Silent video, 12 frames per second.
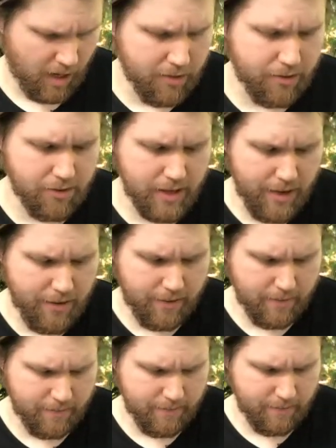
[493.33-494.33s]

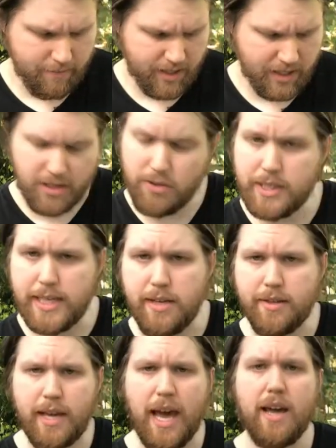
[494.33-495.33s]
Underneath, steel
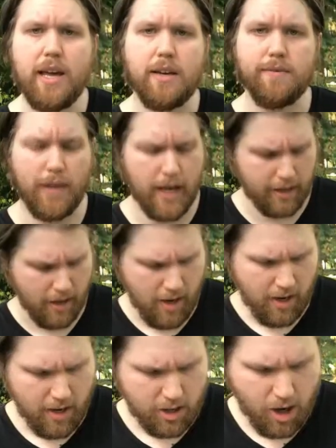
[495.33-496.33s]
teeth cave like
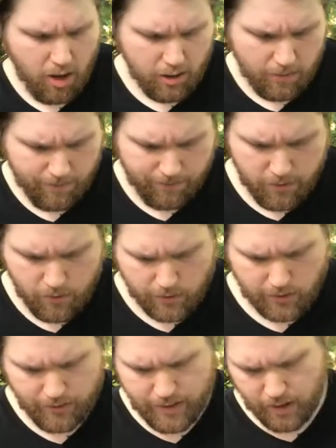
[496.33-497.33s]
column
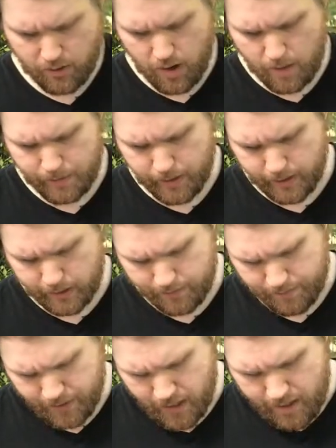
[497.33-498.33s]
flutes on the Acropolis,
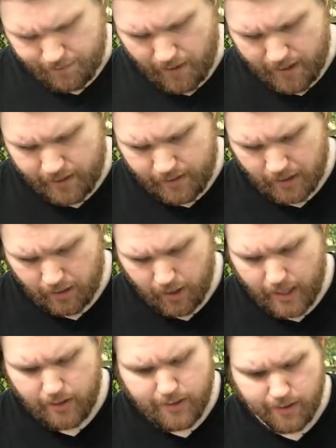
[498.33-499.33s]
finding that
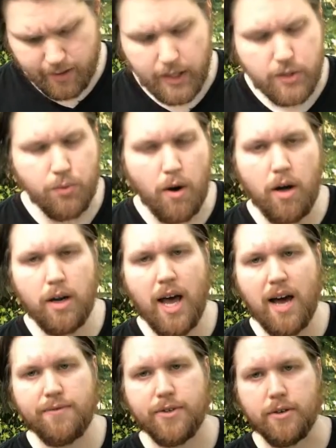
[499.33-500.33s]
light is raw
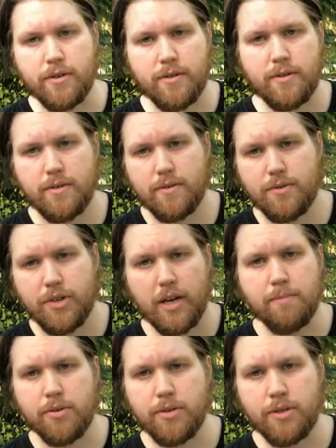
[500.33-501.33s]
laughter,
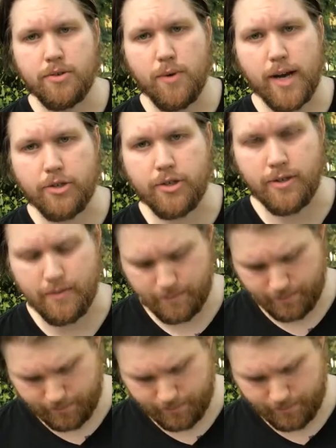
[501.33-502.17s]
chambered in direction.